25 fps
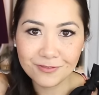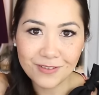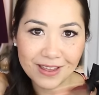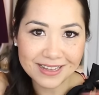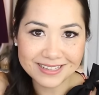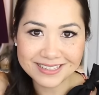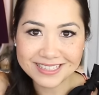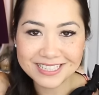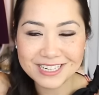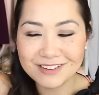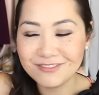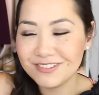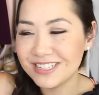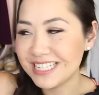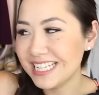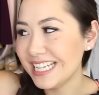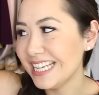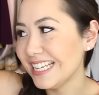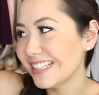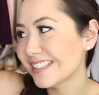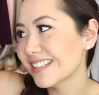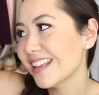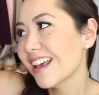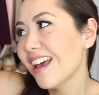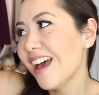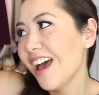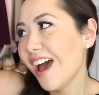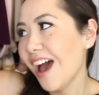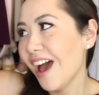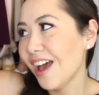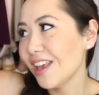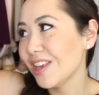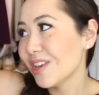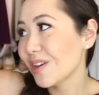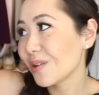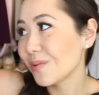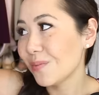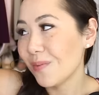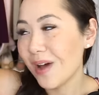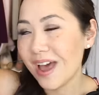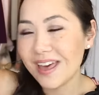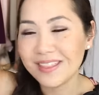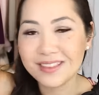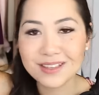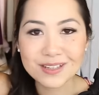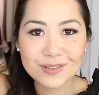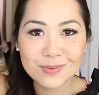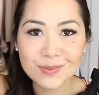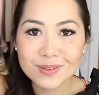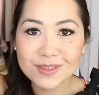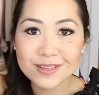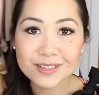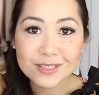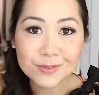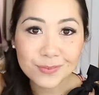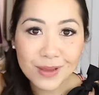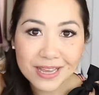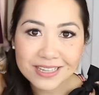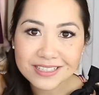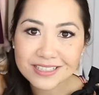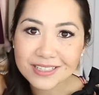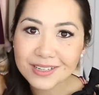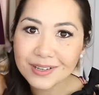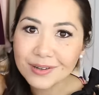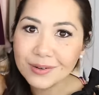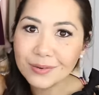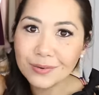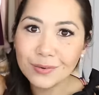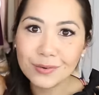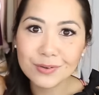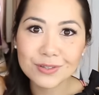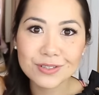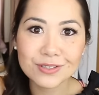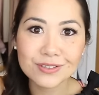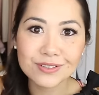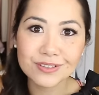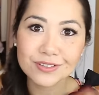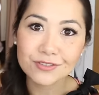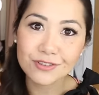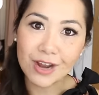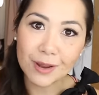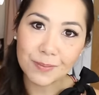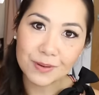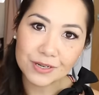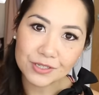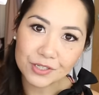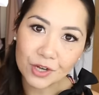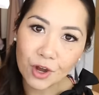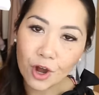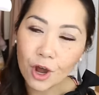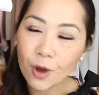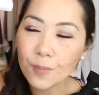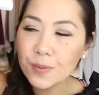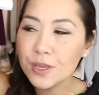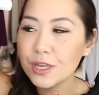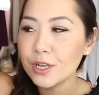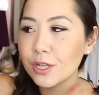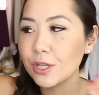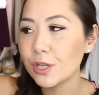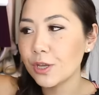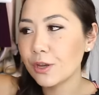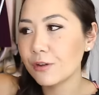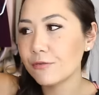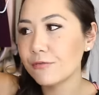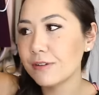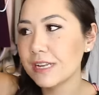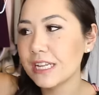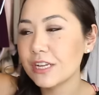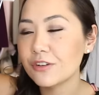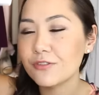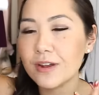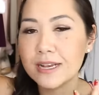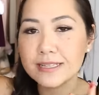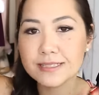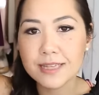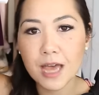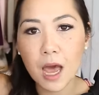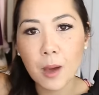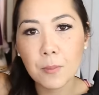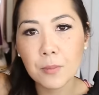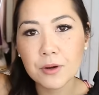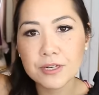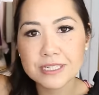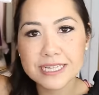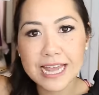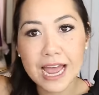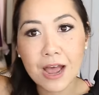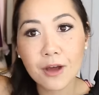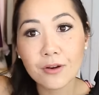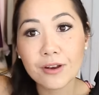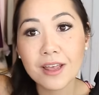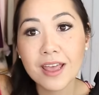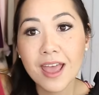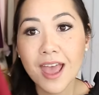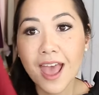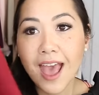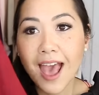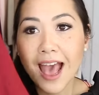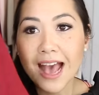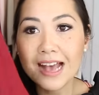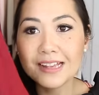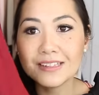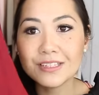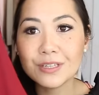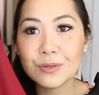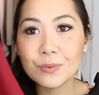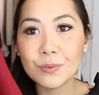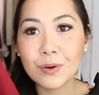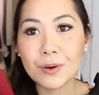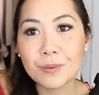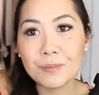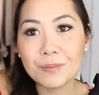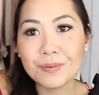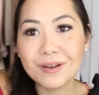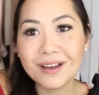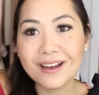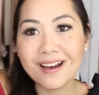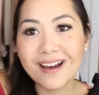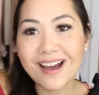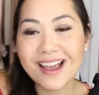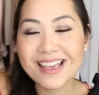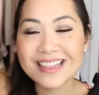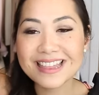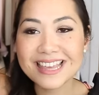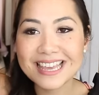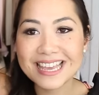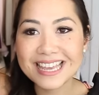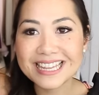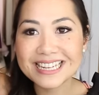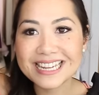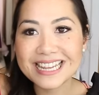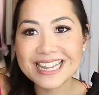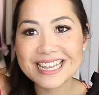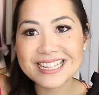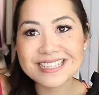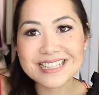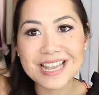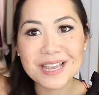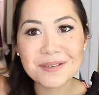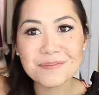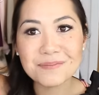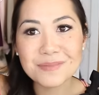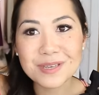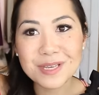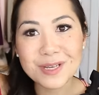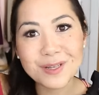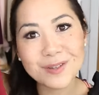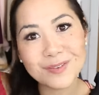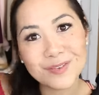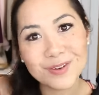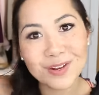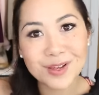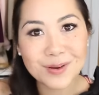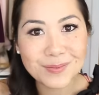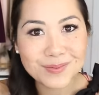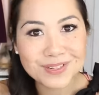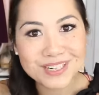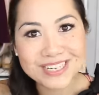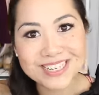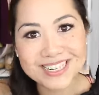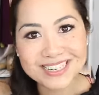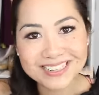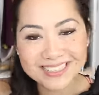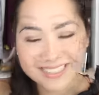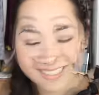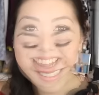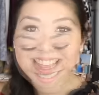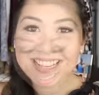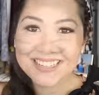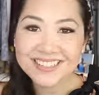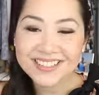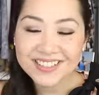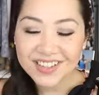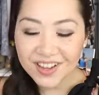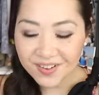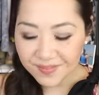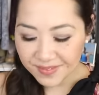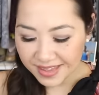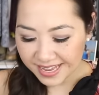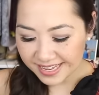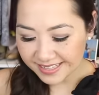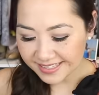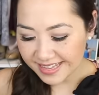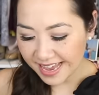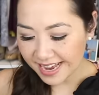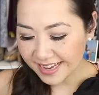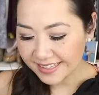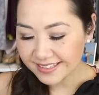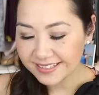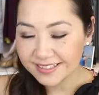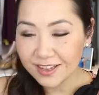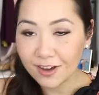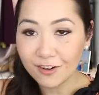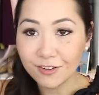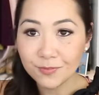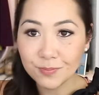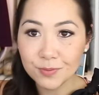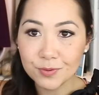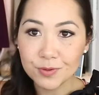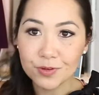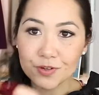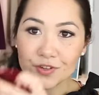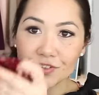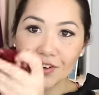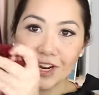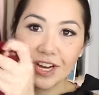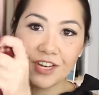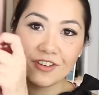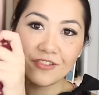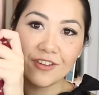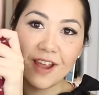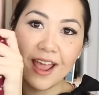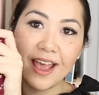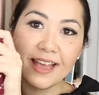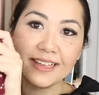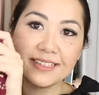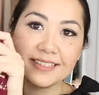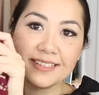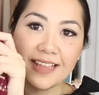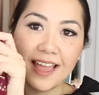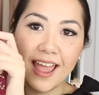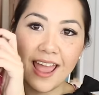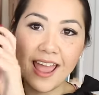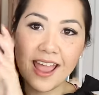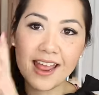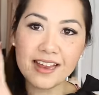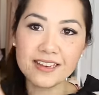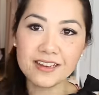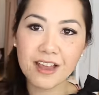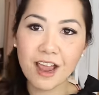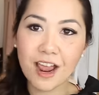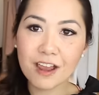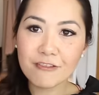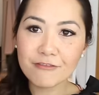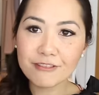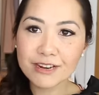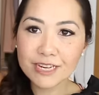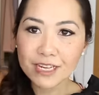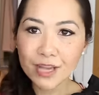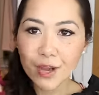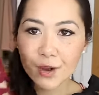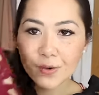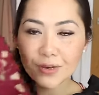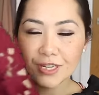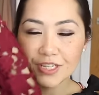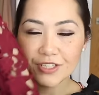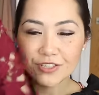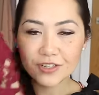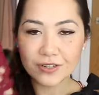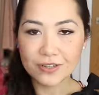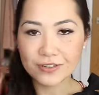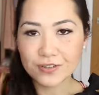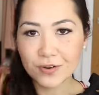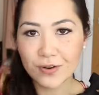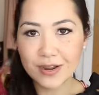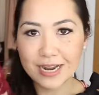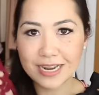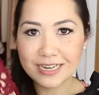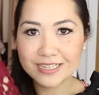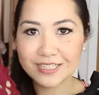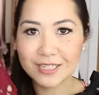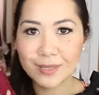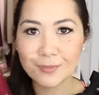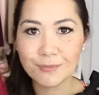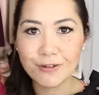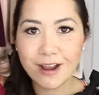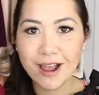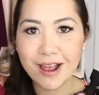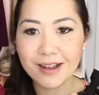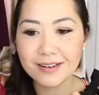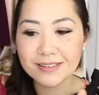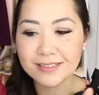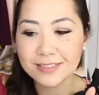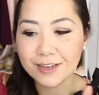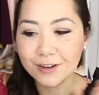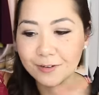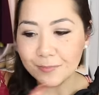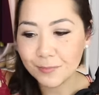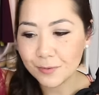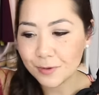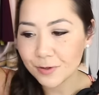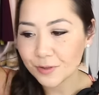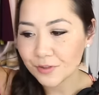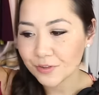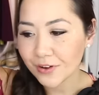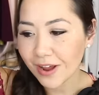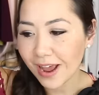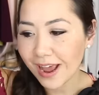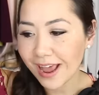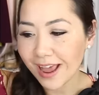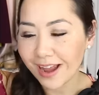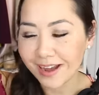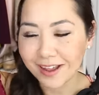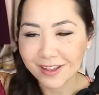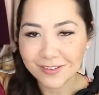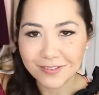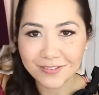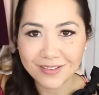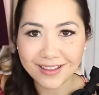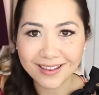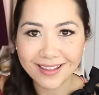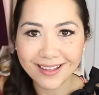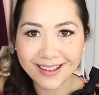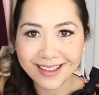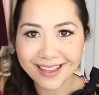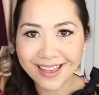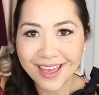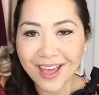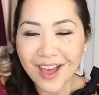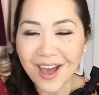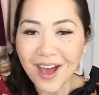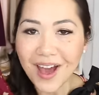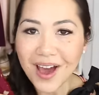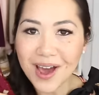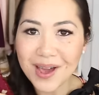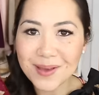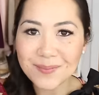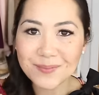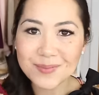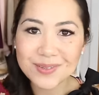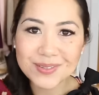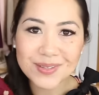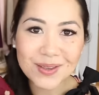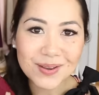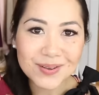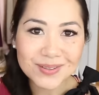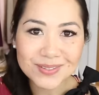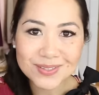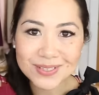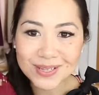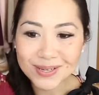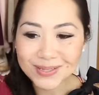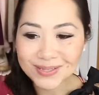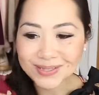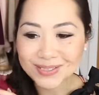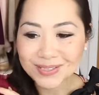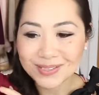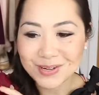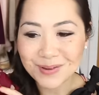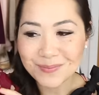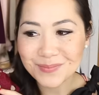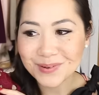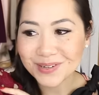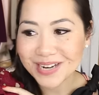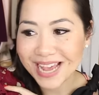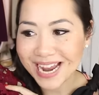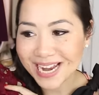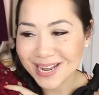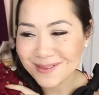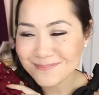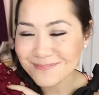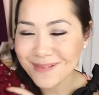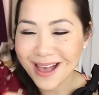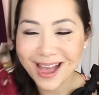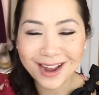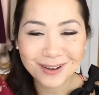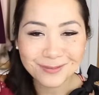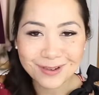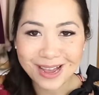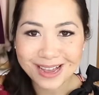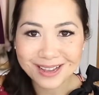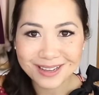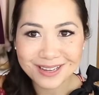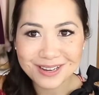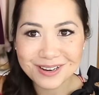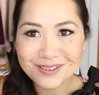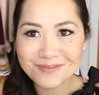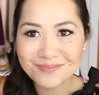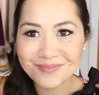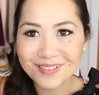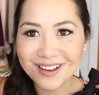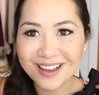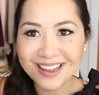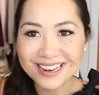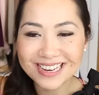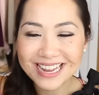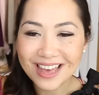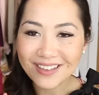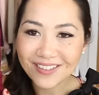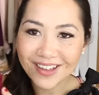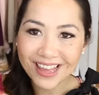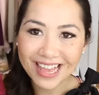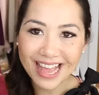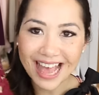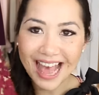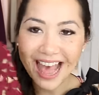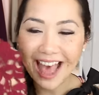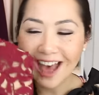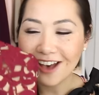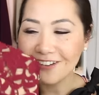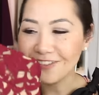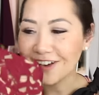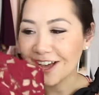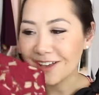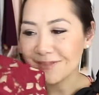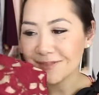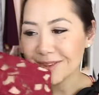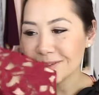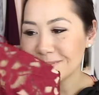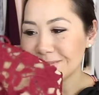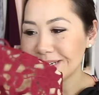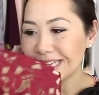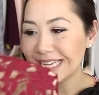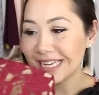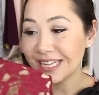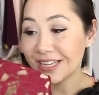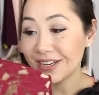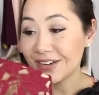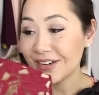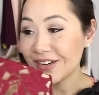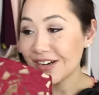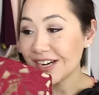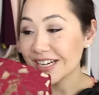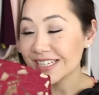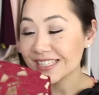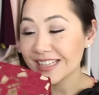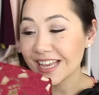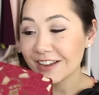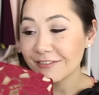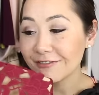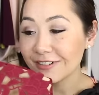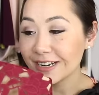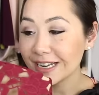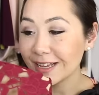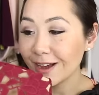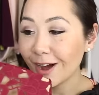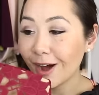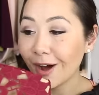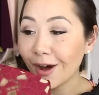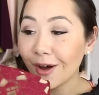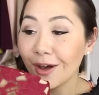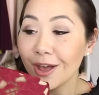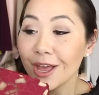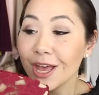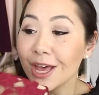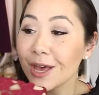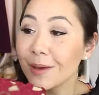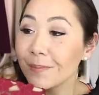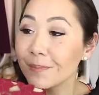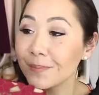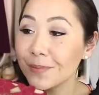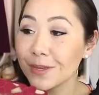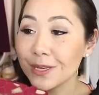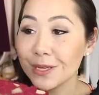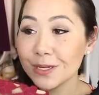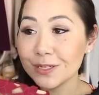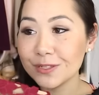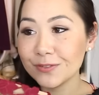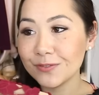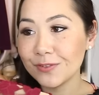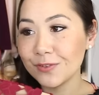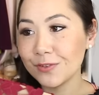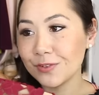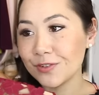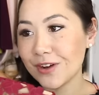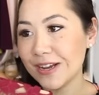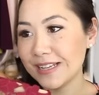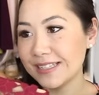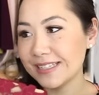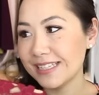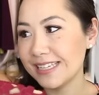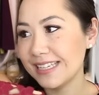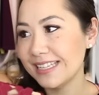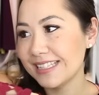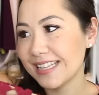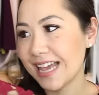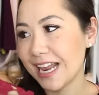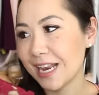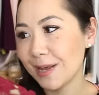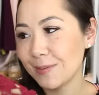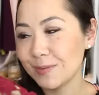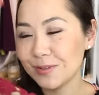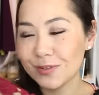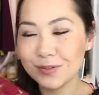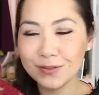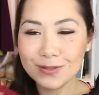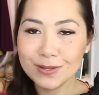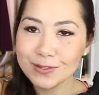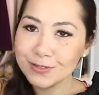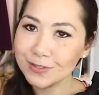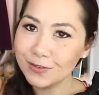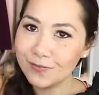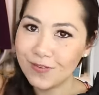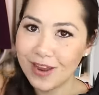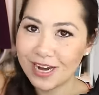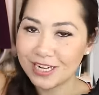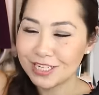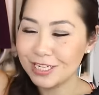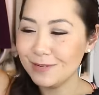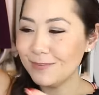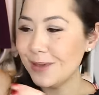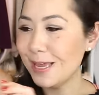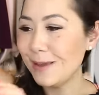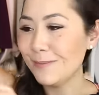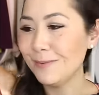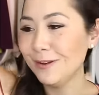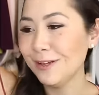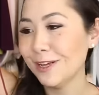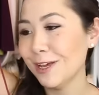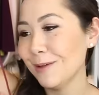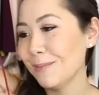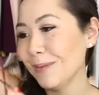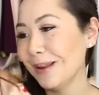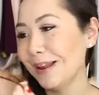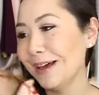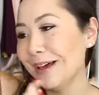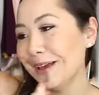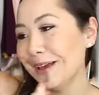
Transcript: festivities. Uh, you can wear this with a sweater or strappy top, you know, you can really dress it up and down as you want, but I think it is a beautiful option. Next up is a self-portrait dress, and I really only just got into the brand Self-Portrait, and I feel like I'm so slow to jump on any bandwagon, but now that I have, I'm completely hooked. They really are beautiful dresses, and I'm sure lots of fashion people are going to be